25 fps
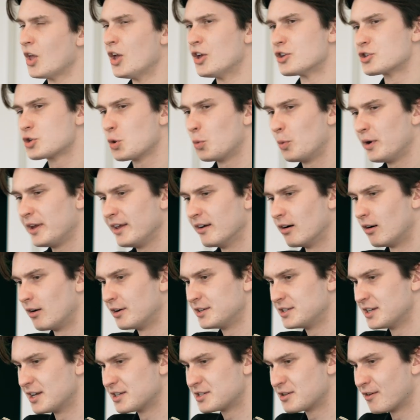So we
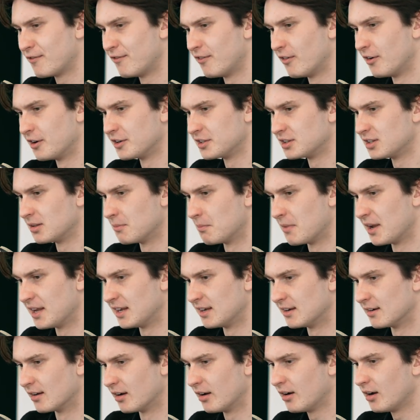identified the
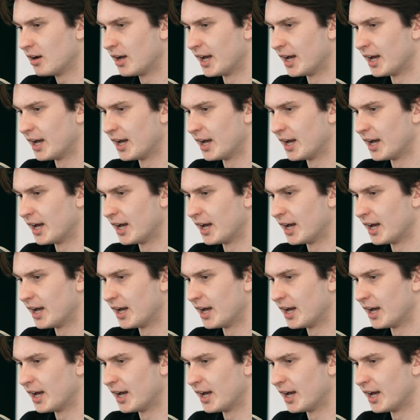main